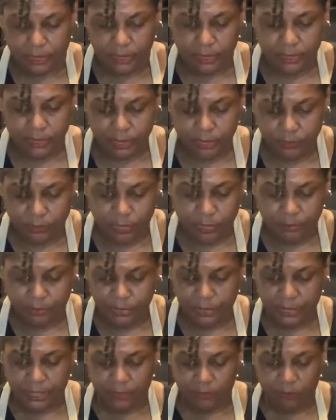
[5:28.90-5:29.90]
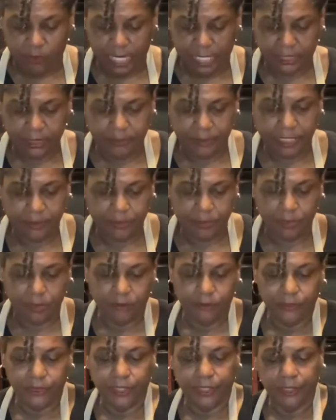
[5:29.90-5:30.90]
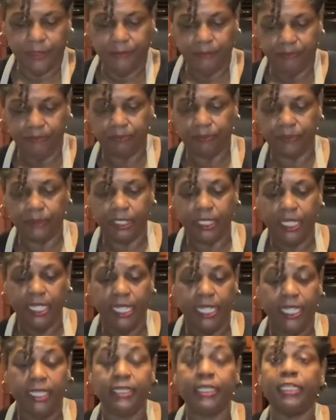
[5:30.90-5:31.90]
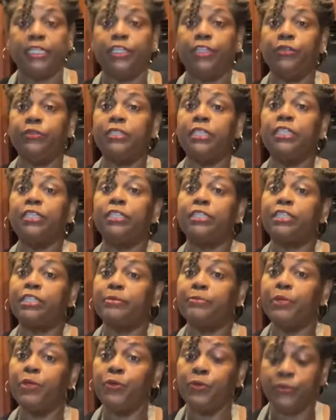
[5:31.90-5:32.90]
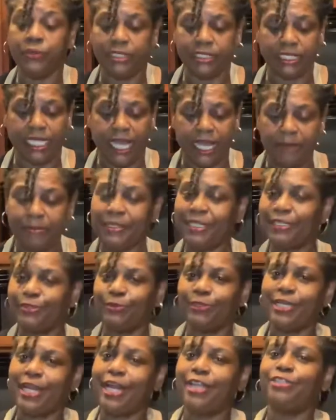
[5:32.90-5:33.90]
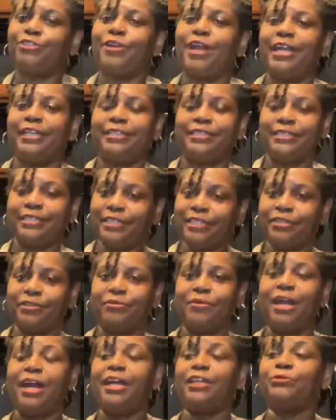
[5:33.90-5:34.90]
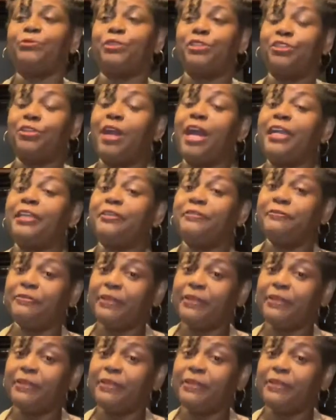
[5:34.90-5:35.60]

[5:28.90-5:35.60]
You just want to put that wax paper over there. And then using the smooth side, because we're not trying to tenderize, we're trying to